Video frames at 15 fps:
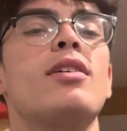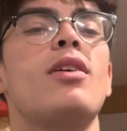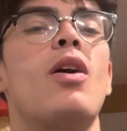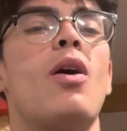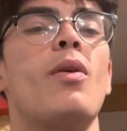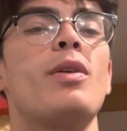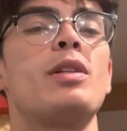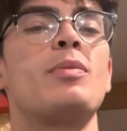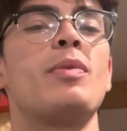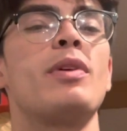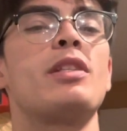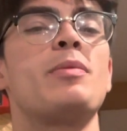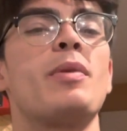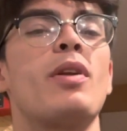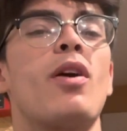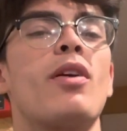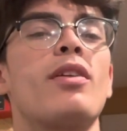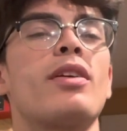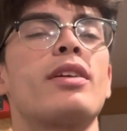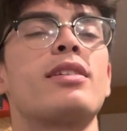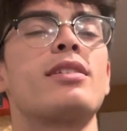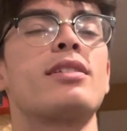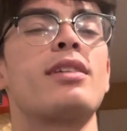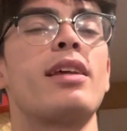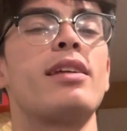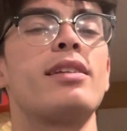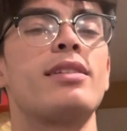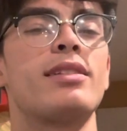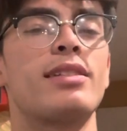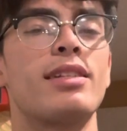It's been hard to like stay
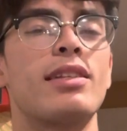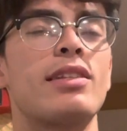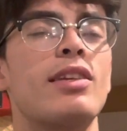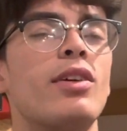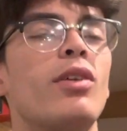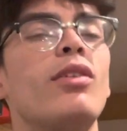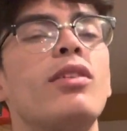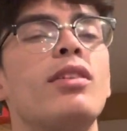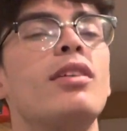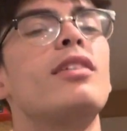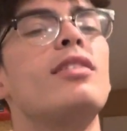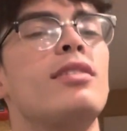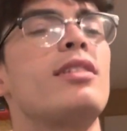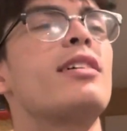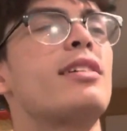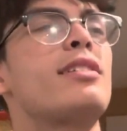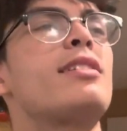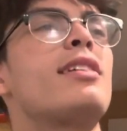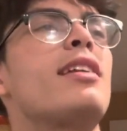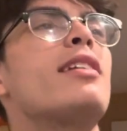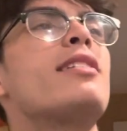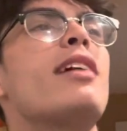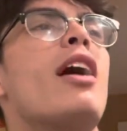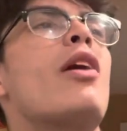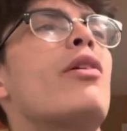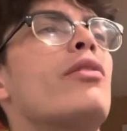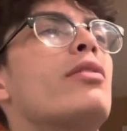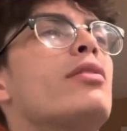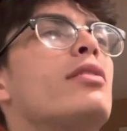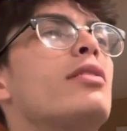still, like sitting
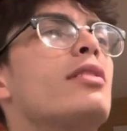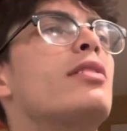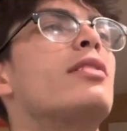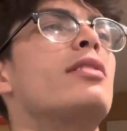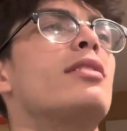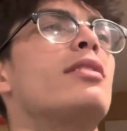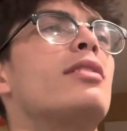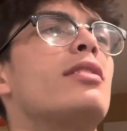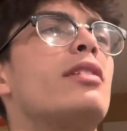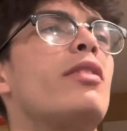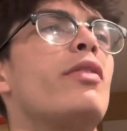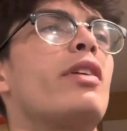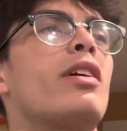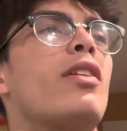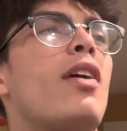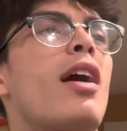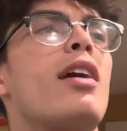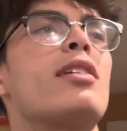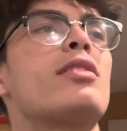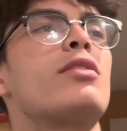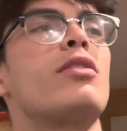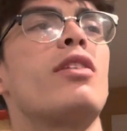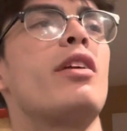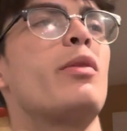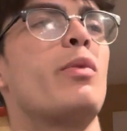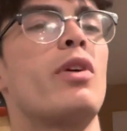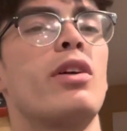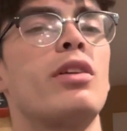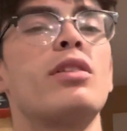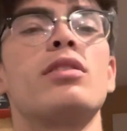down, even in class or
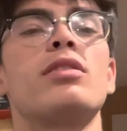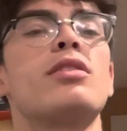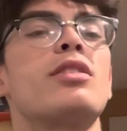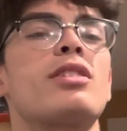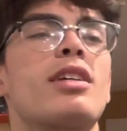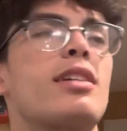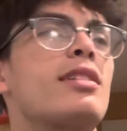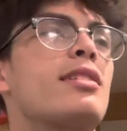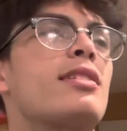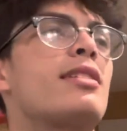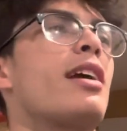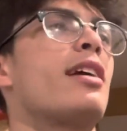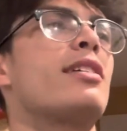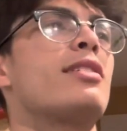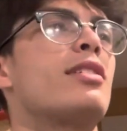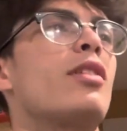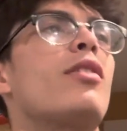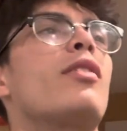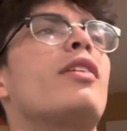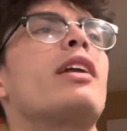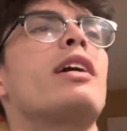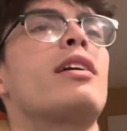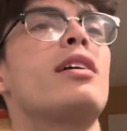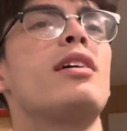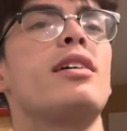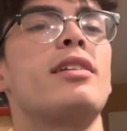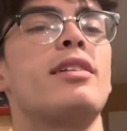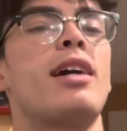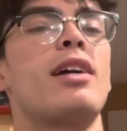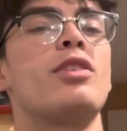anywhere. Just like staying still and like
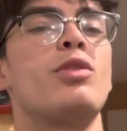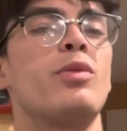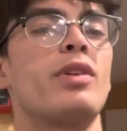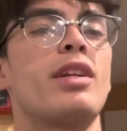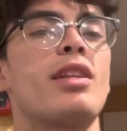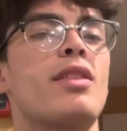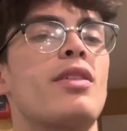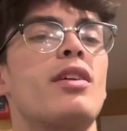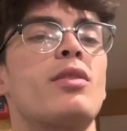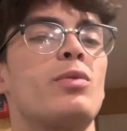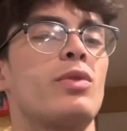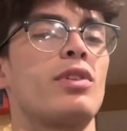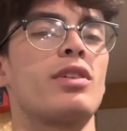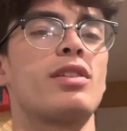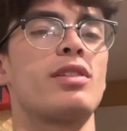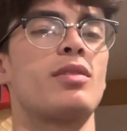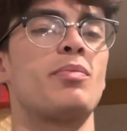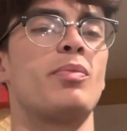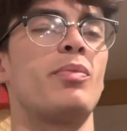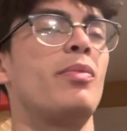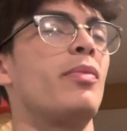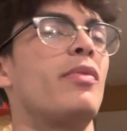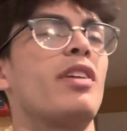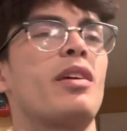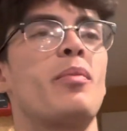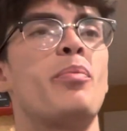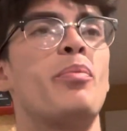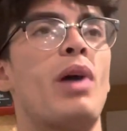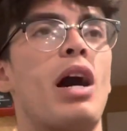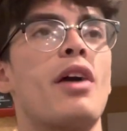not doing anything really is like a
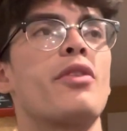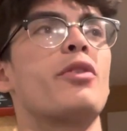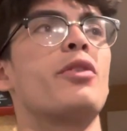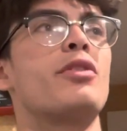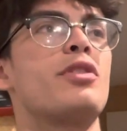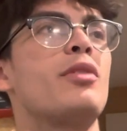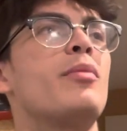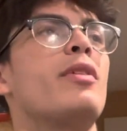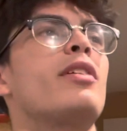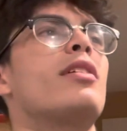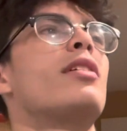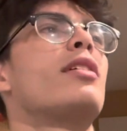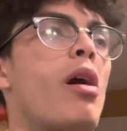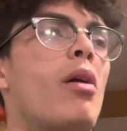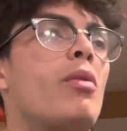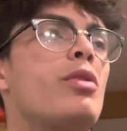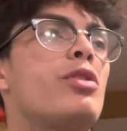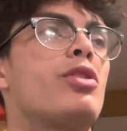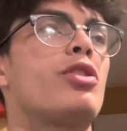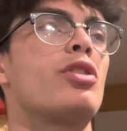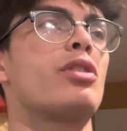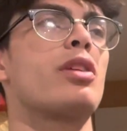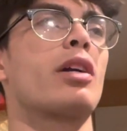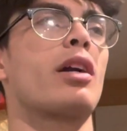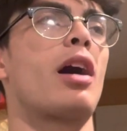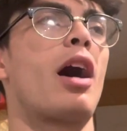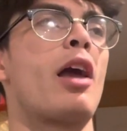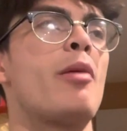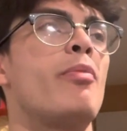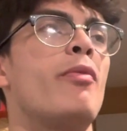bother to me. I was just like
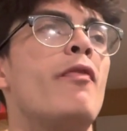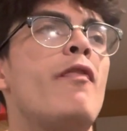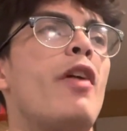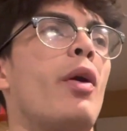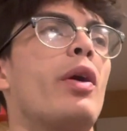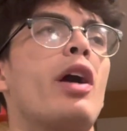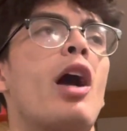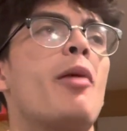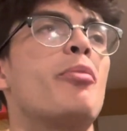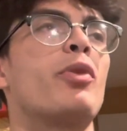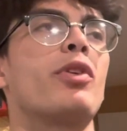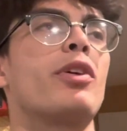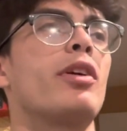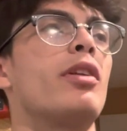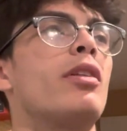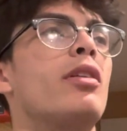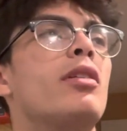very hyper kid.